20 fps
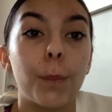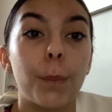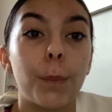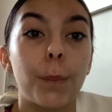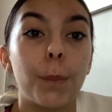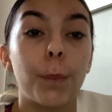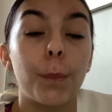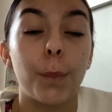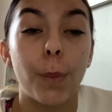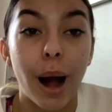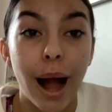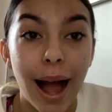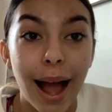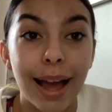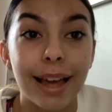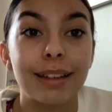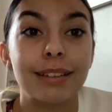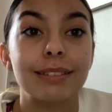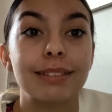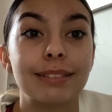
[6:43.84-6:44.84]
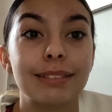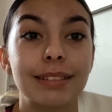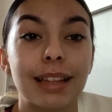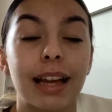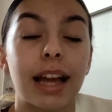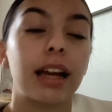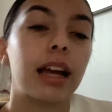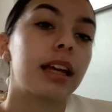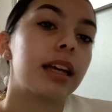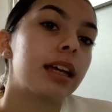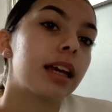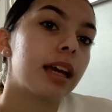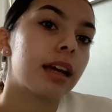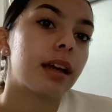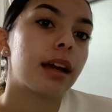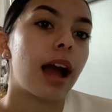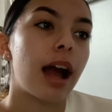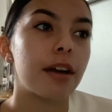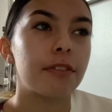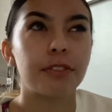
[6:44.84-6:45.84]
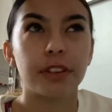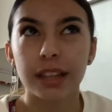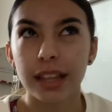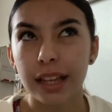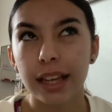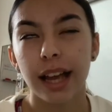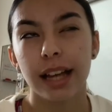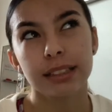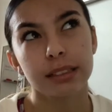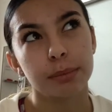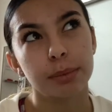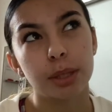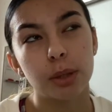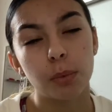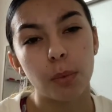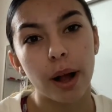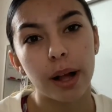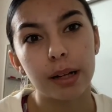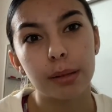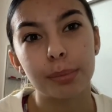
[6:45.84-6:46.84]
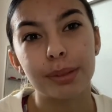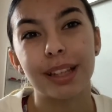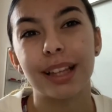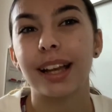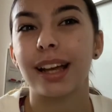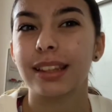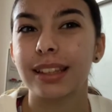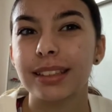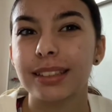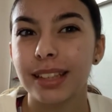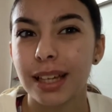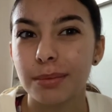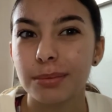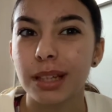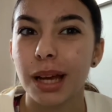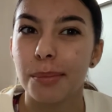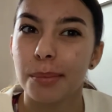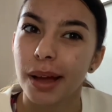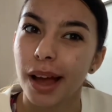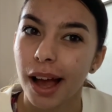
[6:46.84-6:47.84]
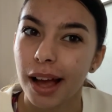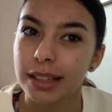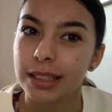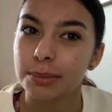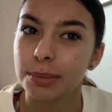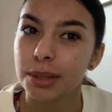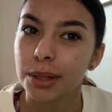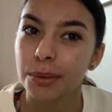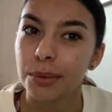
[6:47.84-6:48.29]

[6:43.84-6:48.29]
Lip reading: while. Like I feel like it hasn't been a while, but like at the same time, it has been a